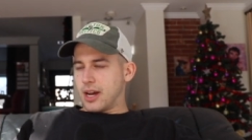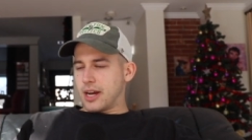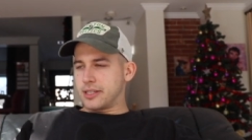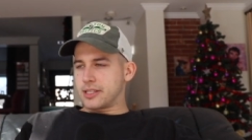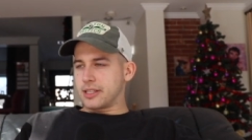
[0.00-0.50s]

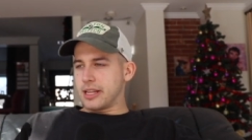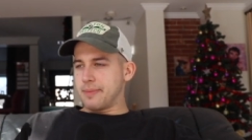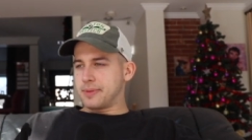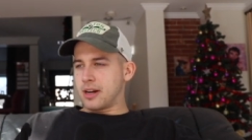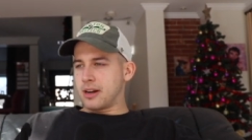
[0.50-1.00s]
I
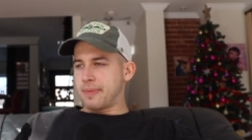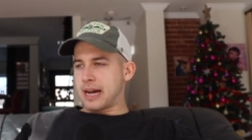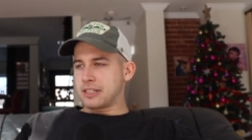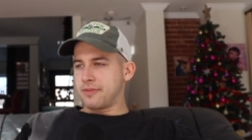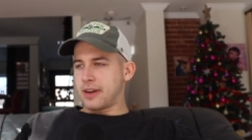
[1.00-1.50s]
slipped on a
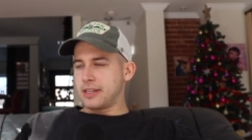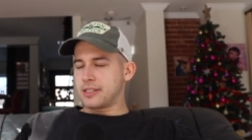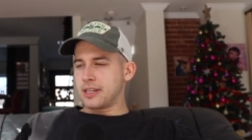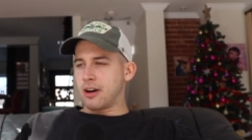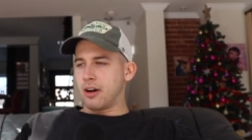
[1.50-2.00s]
patch of
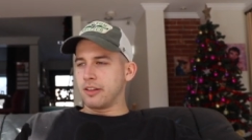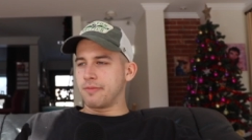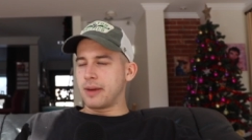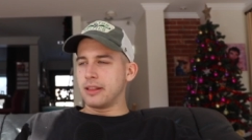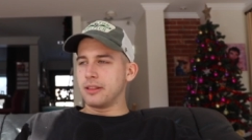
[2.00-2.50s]
ice, and all of
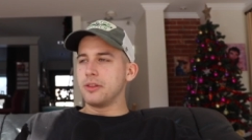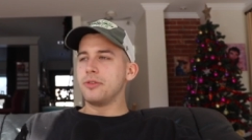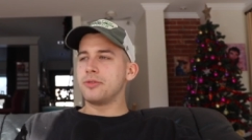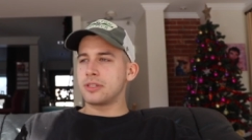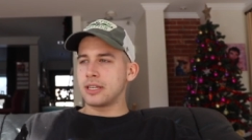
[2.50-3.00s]
my
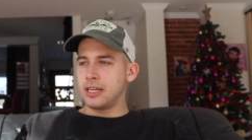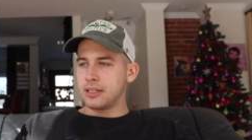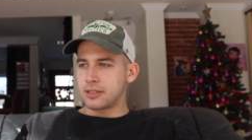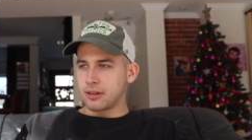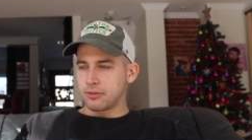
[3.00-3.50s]
loose
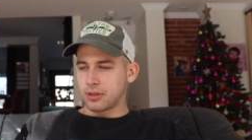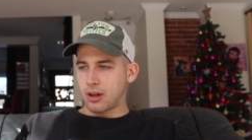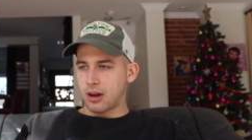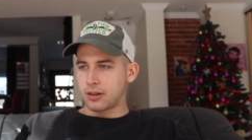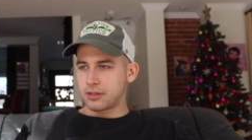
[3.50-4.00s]
Keystone
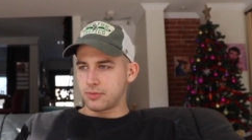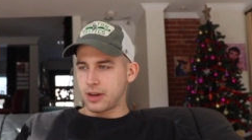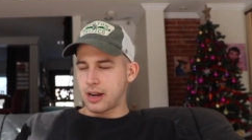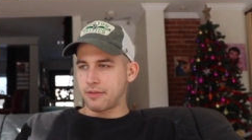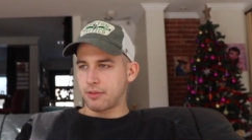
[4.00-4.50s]
lagers
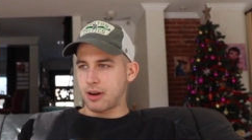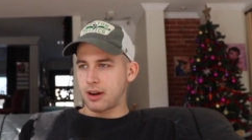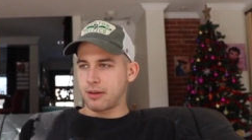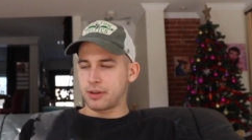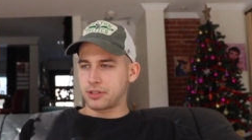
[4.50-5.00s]
went everywhere,
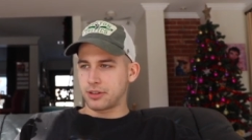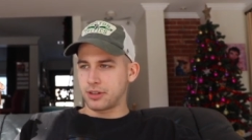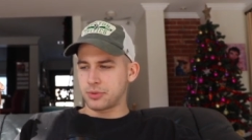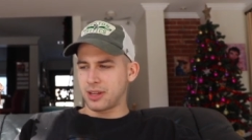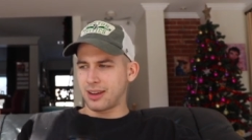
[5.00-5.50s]
and a bunch of
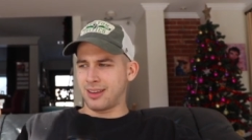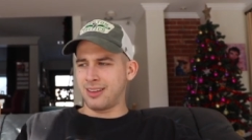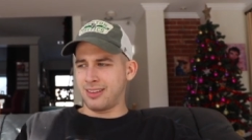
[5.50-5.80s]
girls were like,